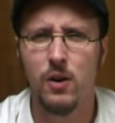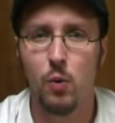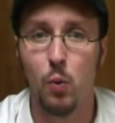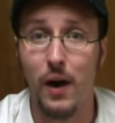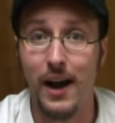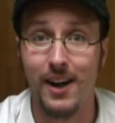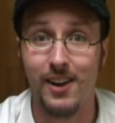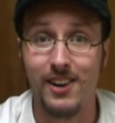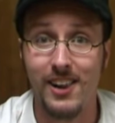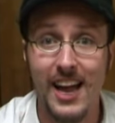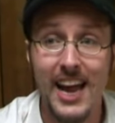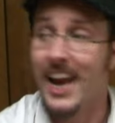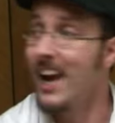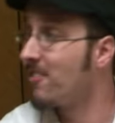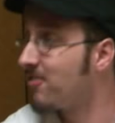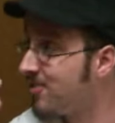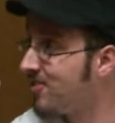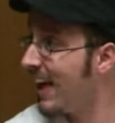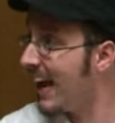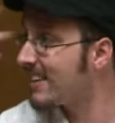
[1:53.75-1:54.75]
Well,
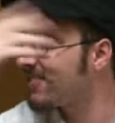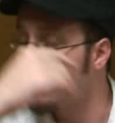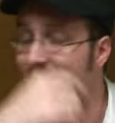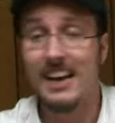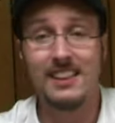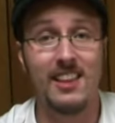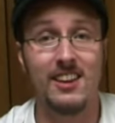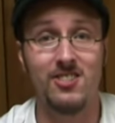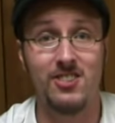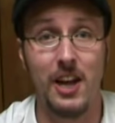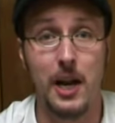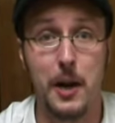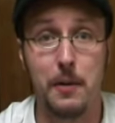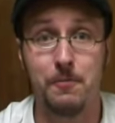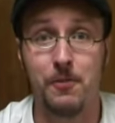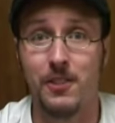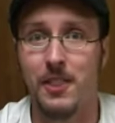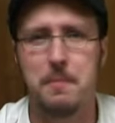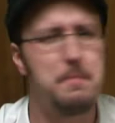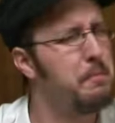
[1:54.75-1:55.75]
if that's not the
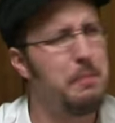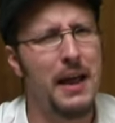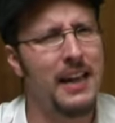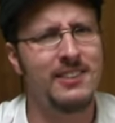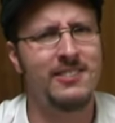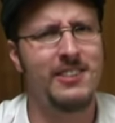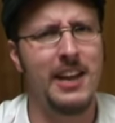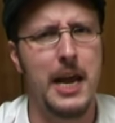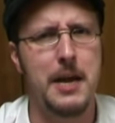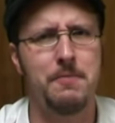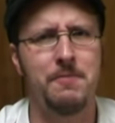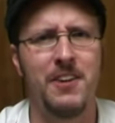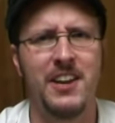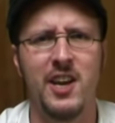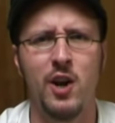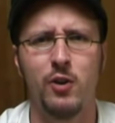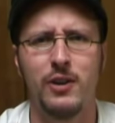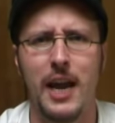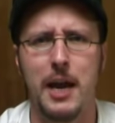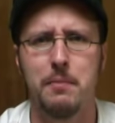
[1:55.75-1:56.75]
setup for the best damn
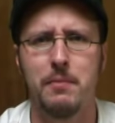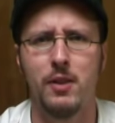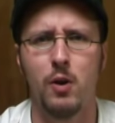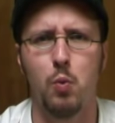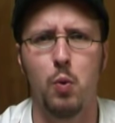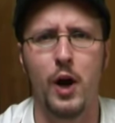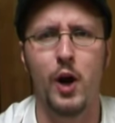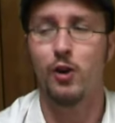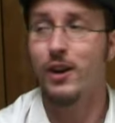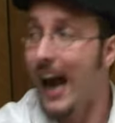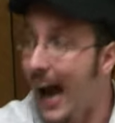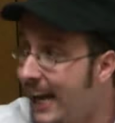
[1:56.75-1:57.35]
video game in the world,